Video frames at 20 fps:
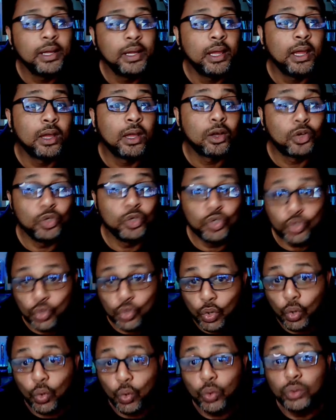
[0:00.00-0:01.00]

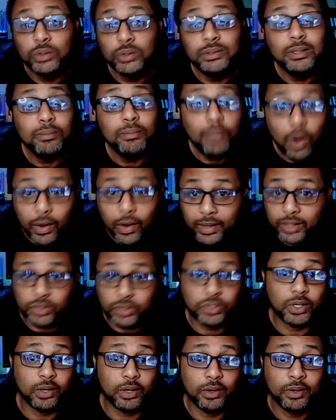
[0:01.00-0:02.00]
controls the market
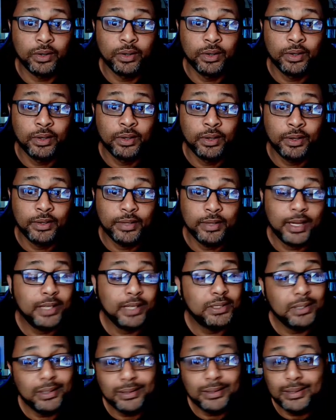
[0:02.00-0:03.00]
share. They
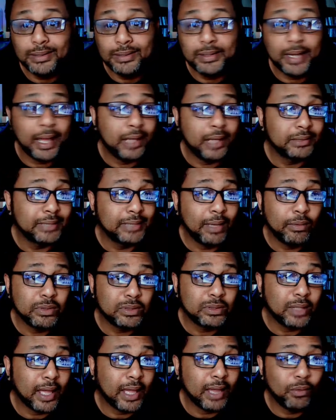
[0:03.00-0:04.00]
just announced they was
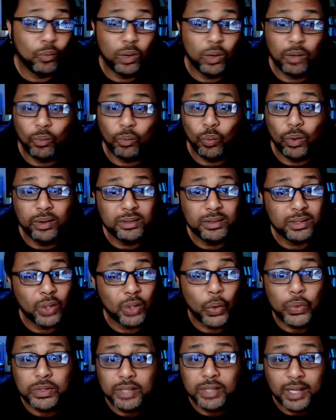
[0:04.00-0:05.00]
like,
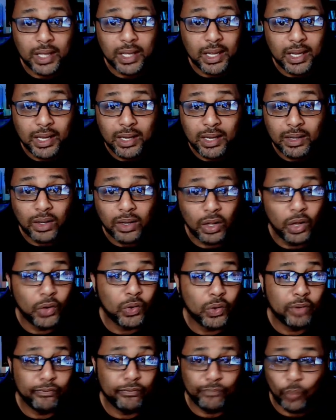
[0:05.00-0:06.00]

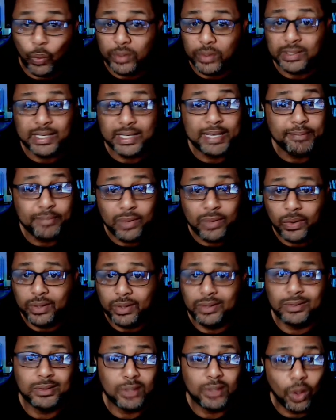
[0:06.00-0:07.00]
114
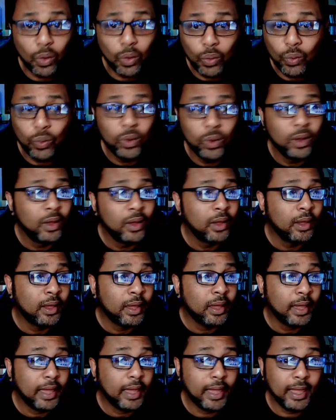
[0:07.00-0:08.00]
million sold.
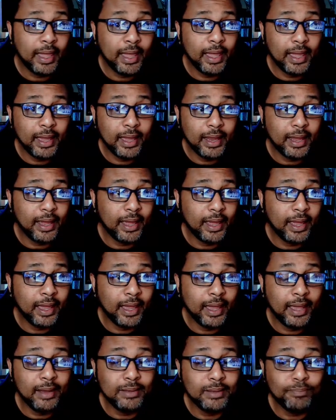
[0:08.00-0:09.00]
And
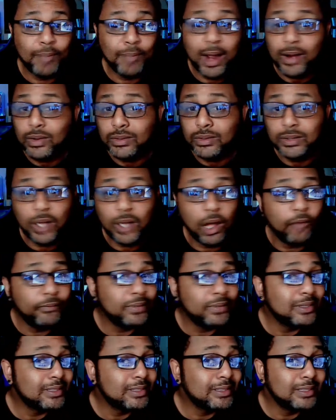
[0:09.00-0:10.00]
Microsoft
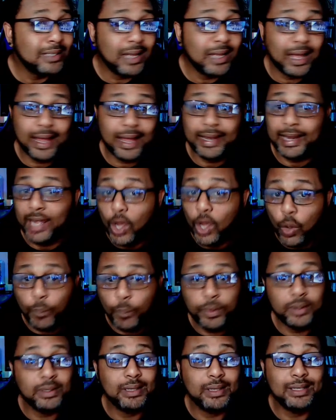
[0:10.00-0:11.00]
is not
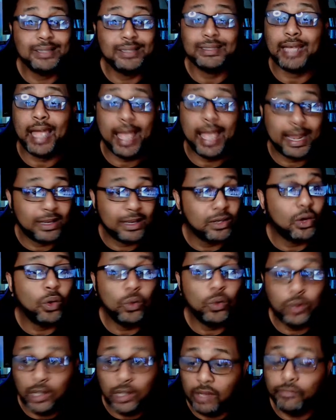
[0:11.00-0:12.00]
helping this at no
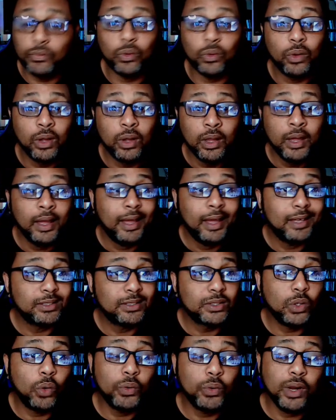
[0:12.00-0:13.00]
level. And
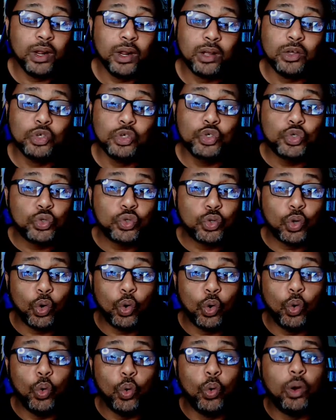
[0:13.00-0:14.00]
so their
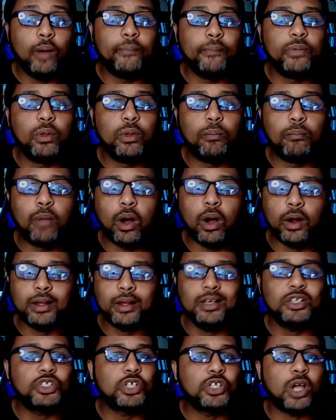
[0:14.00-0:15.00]
control of the
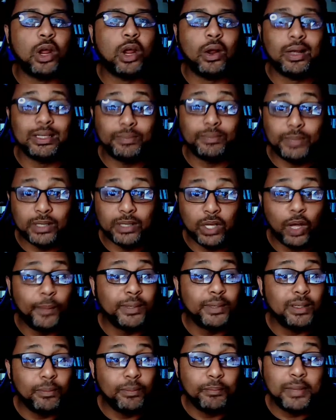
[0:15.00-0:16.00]
market share is
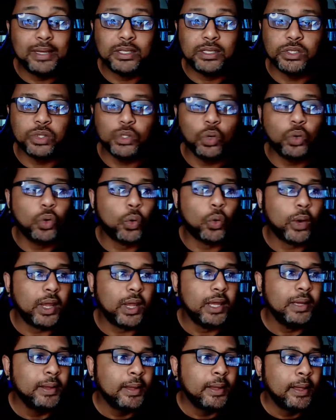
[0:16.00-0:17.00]
becoming to be so great.
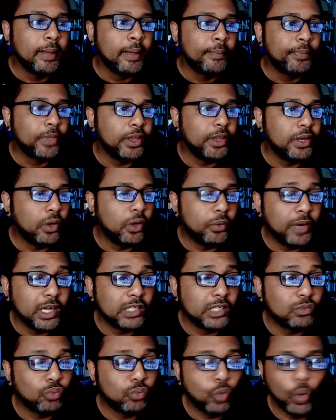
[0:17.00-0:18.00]

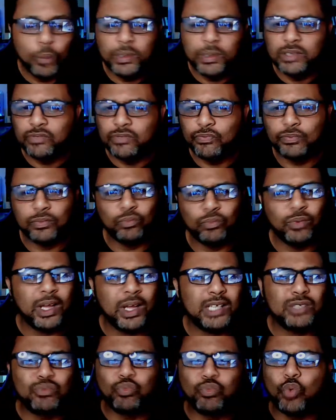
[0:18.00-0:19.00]
There's rumors
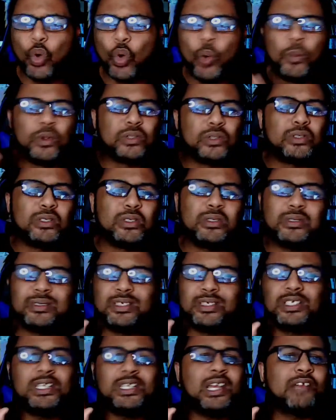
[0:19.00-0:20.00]
and
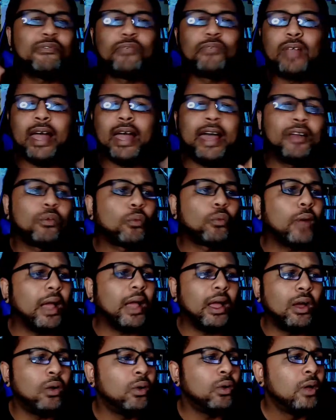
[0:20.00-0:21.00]
shit flying
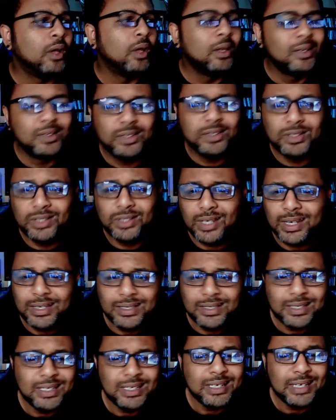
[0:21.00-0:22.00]
around
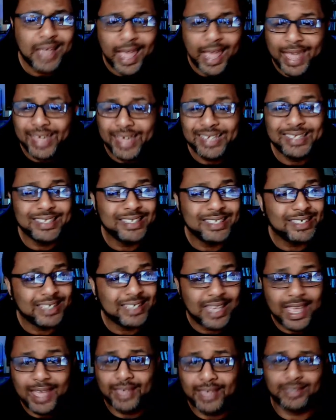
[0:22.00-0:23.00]
GTA
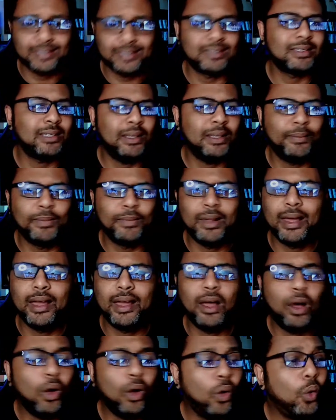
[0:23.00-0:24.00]
6. And I'm like,
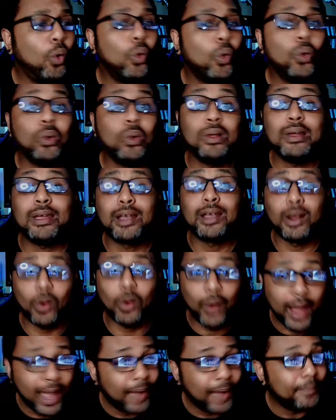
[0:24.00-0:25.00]
holy
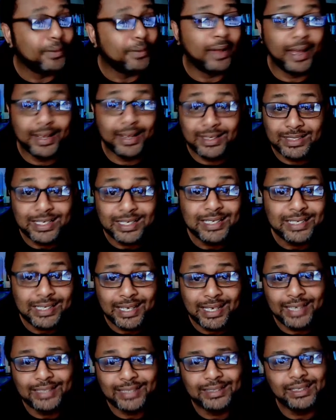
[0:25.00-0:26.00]
crap, like
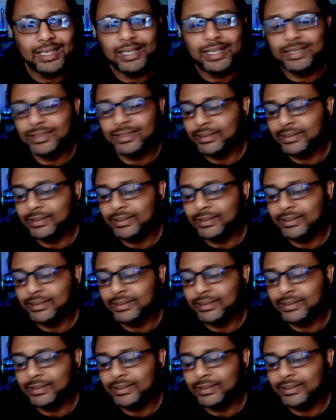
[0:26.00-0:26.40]
GTA 6,